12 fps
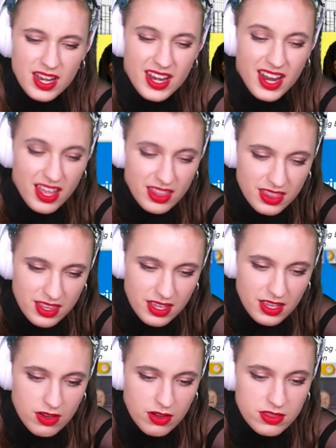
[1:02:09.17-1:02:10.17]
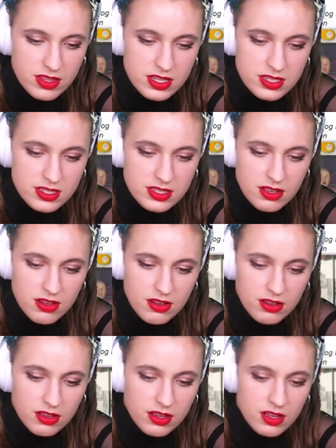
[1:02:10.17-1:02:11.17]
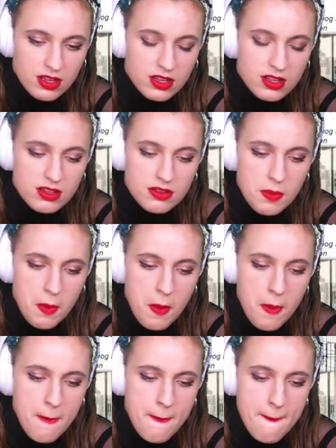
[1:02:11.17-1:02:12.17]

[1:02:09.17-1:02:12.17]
Nothing on this song, huh?